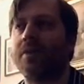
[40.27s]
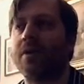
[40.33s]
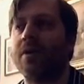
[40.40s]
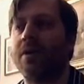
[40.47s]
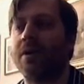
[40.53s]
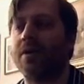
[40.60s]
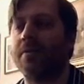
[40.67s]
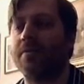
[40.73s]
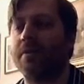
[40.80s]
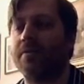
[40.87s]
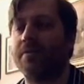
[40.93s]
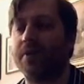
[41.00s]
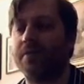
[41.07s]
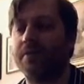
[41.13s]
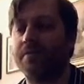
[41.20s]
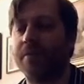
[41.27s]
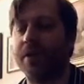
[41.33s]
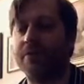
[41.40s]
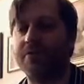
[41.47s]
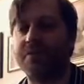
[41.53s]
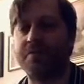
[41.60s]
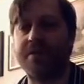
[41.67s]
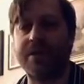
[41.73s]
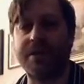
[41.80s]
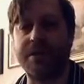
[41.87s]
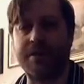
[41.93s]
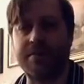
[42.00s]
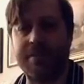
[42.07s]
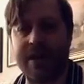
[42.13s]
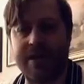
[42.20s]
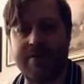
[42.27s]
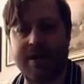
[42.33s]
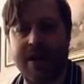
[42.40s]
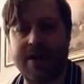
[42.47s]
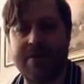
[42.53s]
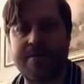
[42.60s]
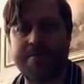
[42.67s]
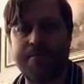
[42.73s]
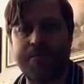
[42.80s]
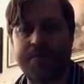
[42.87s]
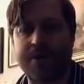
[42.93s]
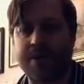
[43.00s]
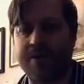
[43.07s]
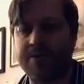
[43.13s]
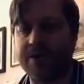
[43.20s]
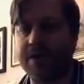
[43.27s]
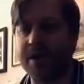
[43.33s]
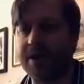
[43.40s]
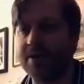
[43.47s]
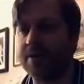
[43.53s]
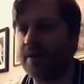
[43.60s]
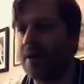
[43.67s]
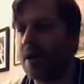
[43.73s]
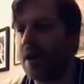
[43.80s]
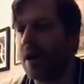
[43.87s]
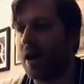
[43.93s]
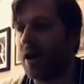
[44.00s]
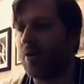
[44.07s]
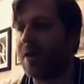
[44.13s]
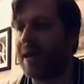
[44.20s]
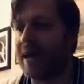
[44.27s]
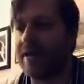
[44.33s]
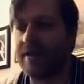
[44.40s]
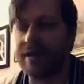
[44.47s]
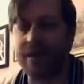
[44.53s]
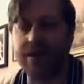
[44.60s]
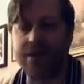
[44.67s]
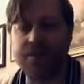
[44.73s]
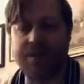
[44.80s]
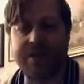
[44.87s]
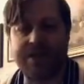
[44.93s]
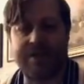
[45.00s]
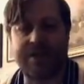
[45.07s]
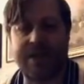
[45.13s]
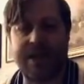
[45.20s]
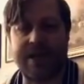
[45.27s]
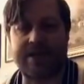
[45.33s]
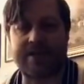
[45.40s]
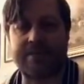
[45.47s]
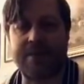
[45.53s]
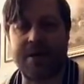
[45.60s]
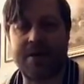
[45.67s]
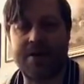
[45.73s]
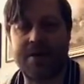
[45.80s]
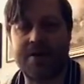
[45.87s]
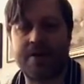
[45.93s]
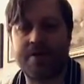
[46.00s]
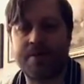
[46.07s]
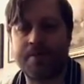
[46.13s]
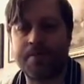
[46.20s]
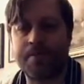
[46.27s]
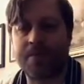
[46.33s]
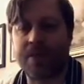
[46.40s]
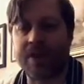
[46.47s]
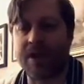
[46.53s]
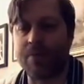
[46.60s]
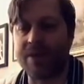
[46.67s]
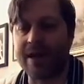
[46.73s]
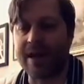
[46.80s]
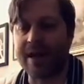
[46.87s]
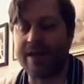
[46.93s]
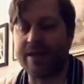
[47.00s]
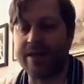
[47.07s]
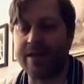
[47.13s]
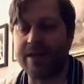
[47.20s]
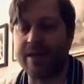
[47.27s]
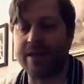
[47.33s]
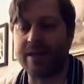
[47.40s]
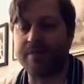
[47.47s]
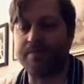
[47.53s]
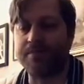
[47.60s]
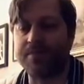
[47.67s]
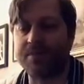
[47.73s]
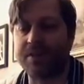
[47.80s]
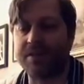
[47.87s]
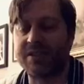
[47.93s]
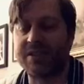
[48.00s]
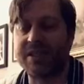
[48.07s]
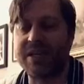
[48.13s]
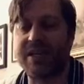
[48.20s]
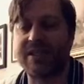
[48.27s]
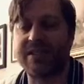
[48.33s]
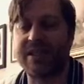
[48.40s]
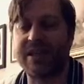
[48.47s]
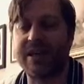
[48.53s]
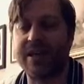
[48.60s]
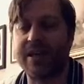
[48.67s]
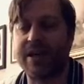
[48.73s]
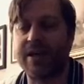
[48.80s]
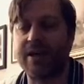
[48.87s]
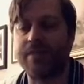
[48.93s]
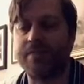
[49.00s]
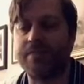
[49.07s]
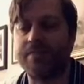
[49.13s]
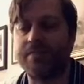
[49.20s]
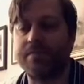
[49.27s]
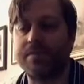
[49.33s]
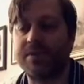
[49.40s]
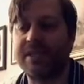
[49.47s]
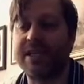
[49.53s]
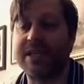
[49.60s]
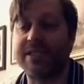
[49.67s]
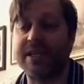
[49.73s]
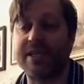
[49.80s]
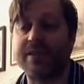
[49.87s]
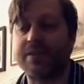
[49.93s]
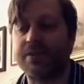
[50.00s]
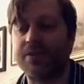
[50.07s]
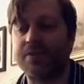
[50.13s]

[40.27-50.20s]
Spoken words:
the first boats to be made of iron, covered in iron. We had the USS Monitor, and we had the CSS